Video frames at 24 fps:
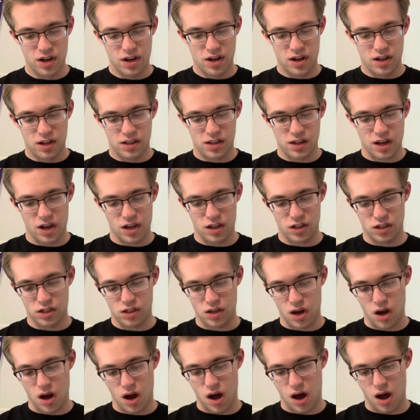says,
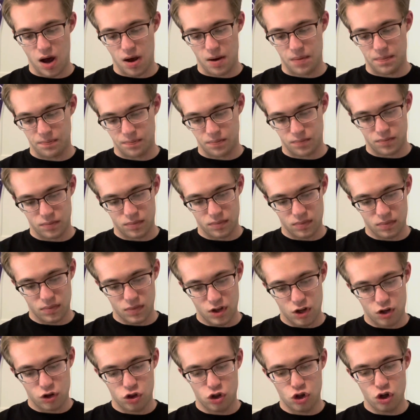
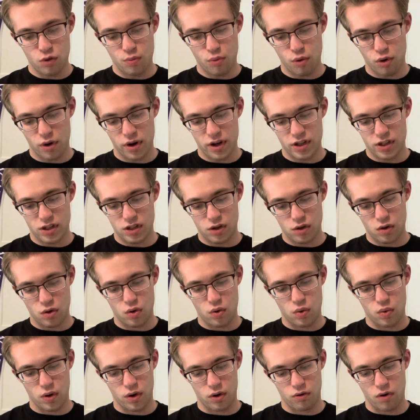2 boys
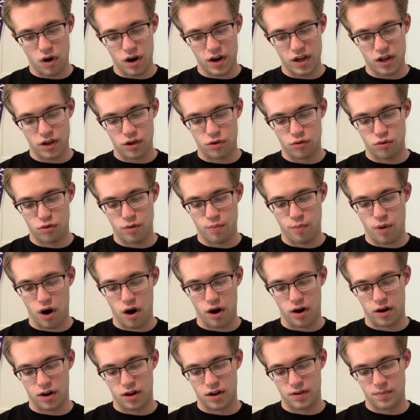were running through the
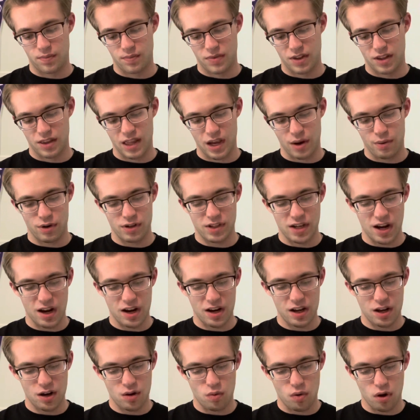park. They were
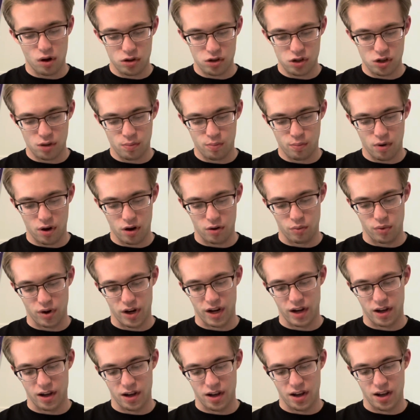Danny and Walter
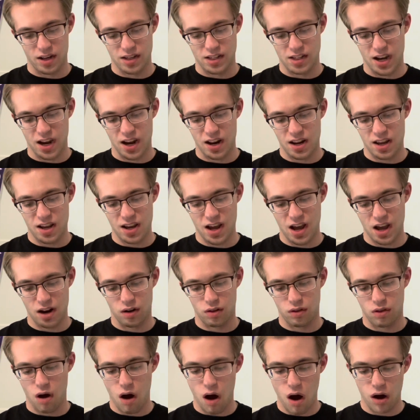Budwig, and Danny had a
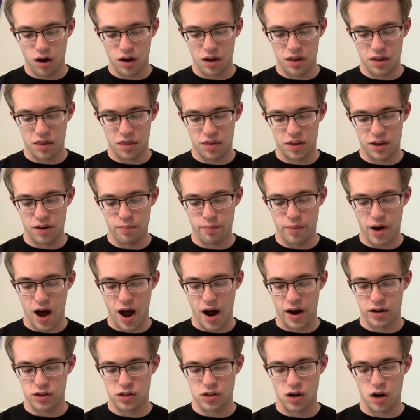long, thin
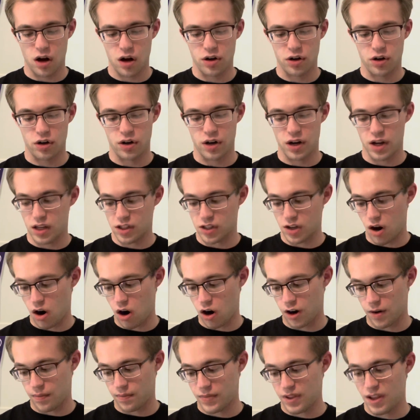box under his
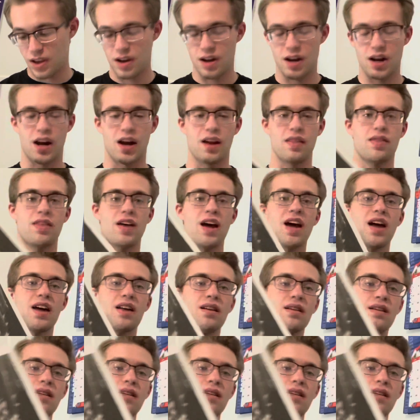arm. And then